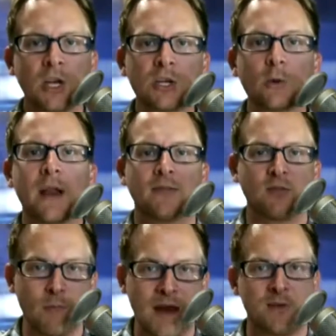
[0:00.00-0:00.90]
you would have
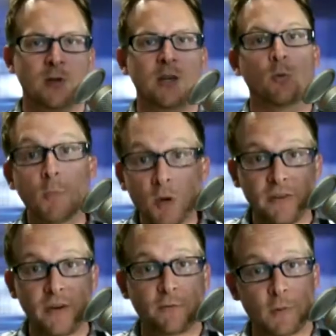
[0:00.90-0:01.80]
to manually
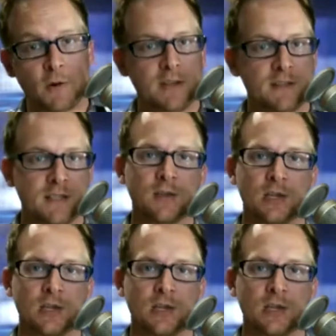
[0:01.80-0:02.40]
remove it from your instant